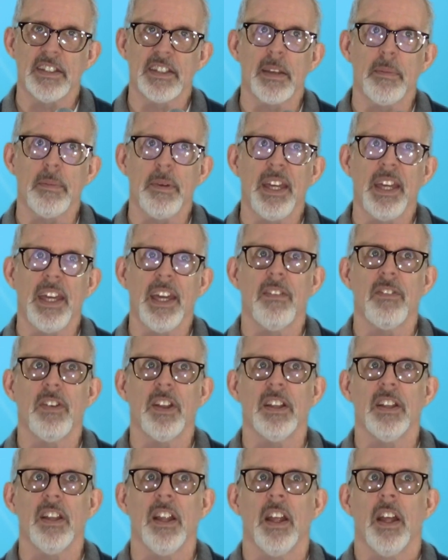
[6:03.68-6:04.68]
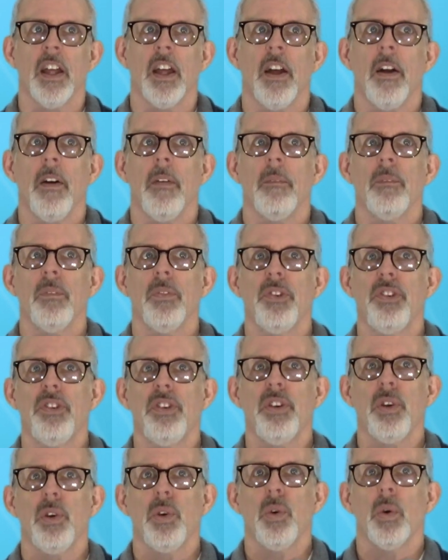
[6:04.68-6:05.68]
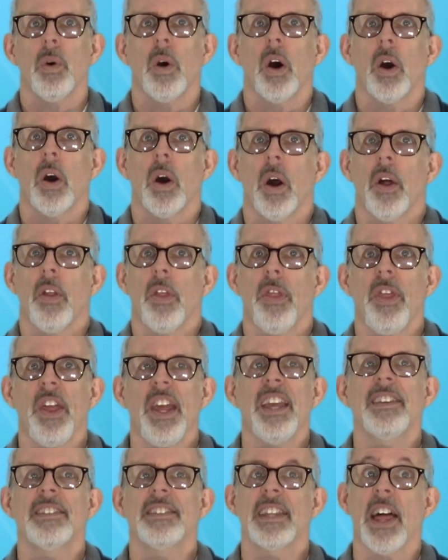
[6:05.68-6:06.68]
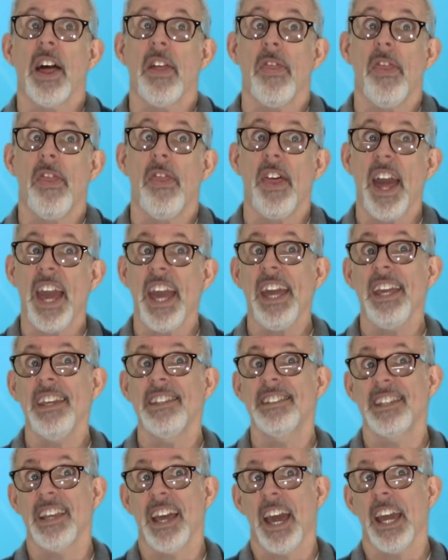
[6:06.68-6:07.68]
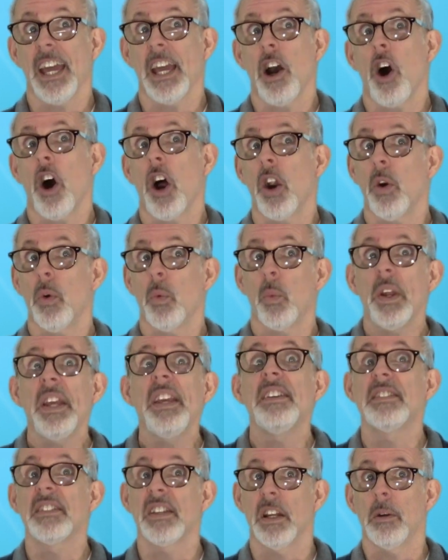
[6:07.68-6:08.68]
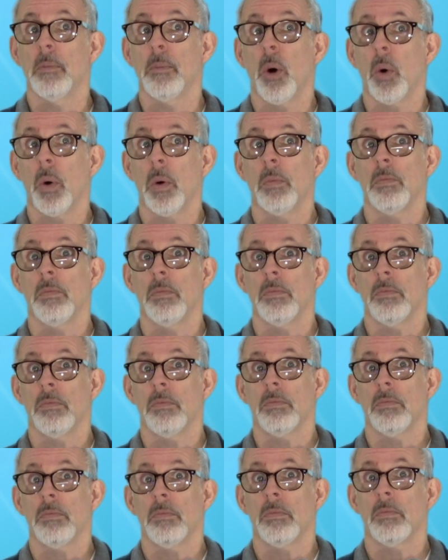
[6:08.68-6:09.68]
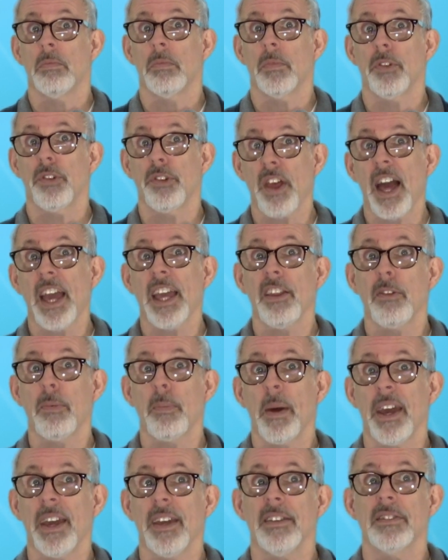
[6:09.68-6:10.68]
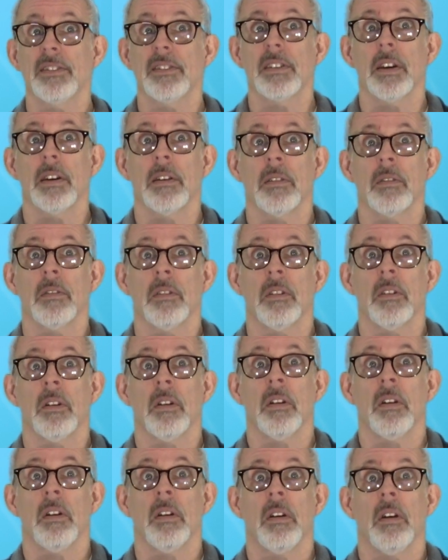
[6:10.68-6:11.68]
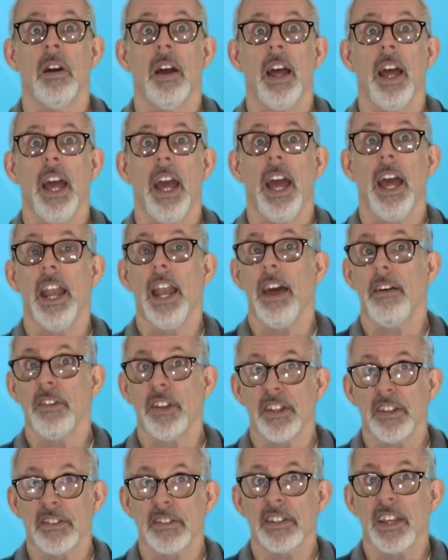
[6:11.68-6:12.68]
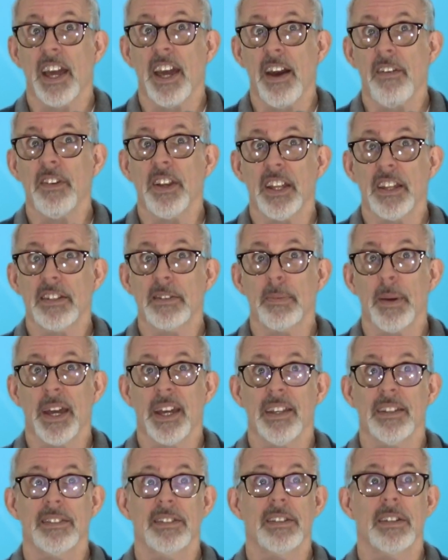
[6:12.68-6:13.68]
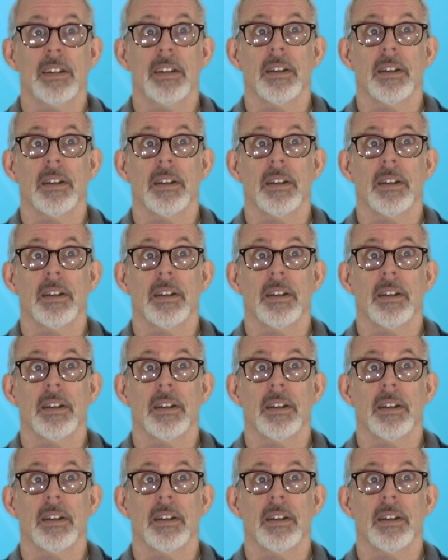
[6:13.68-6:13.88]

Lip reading: to be given to things that they say are reasonable, science-based, and evidence-based.